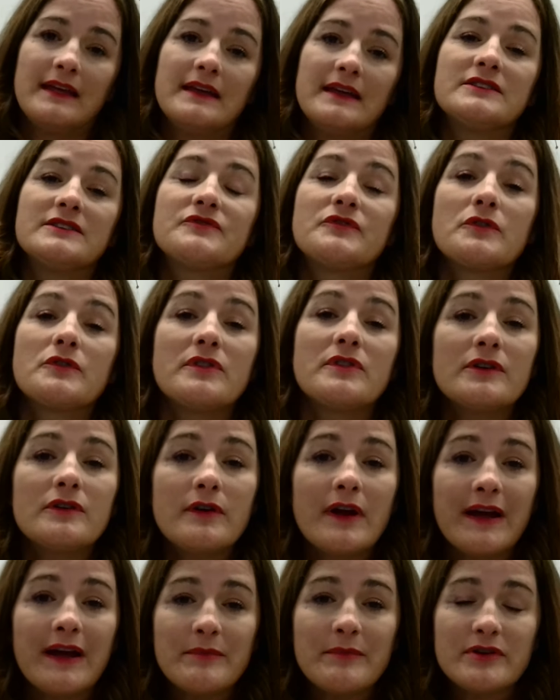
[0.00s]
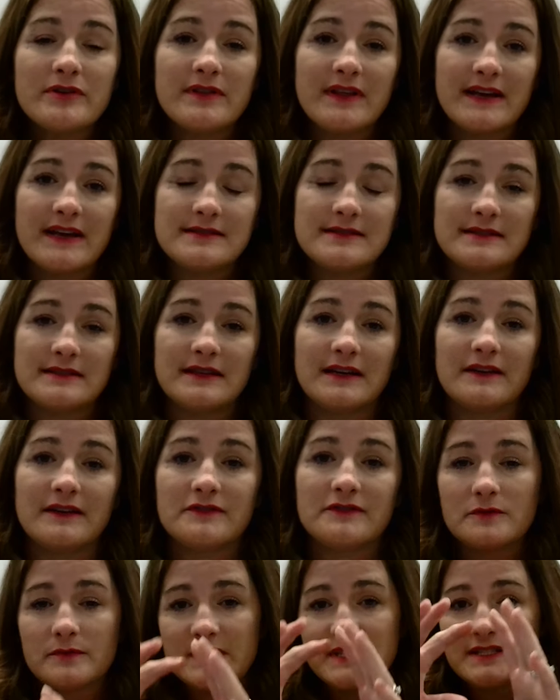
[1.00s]
And for their grammar lesson,
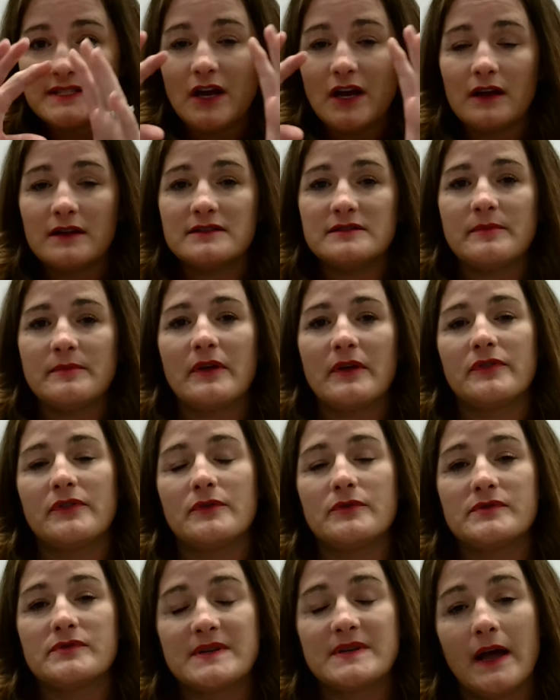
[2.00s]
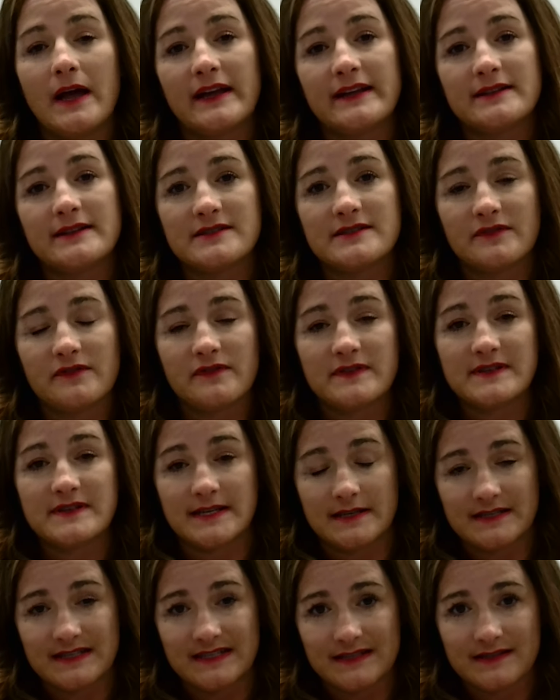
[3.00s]
after we talked about those kinds of
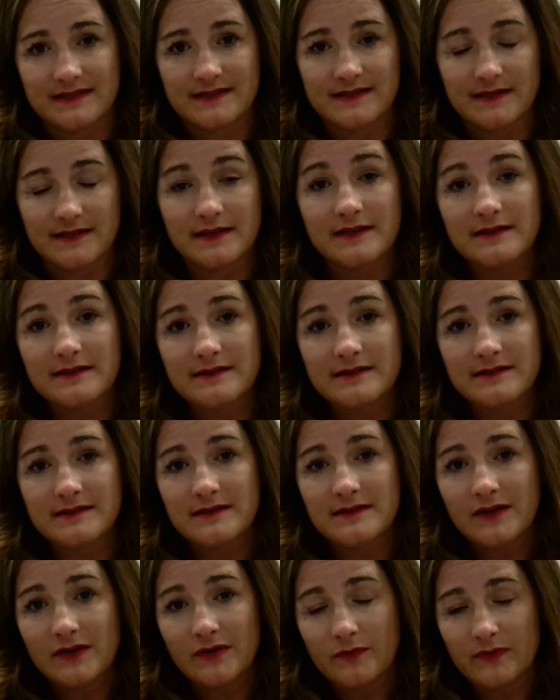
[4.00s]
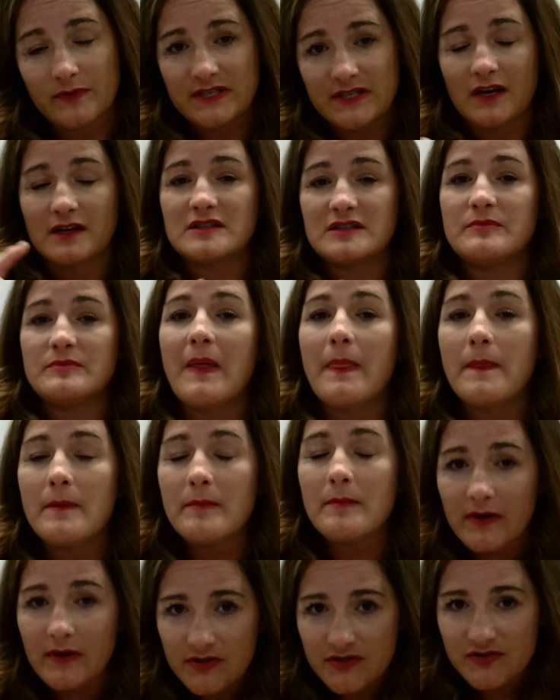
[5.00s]
sentences, we talked
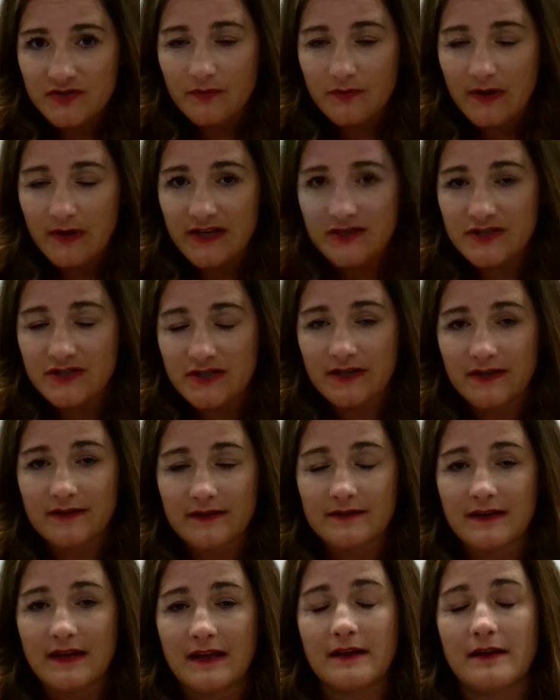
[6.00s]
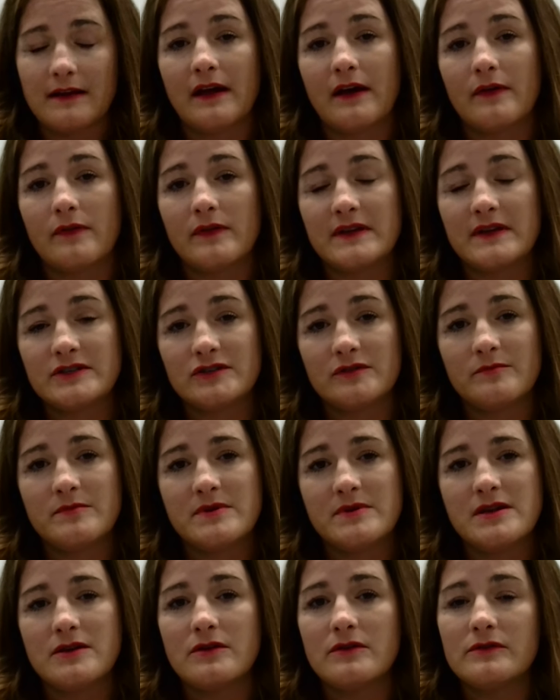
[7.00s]
about the punctuation and how they
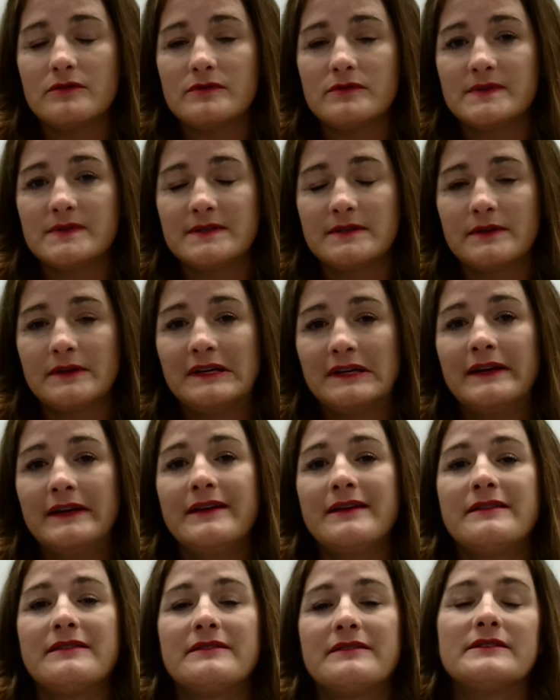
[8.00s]
should be used.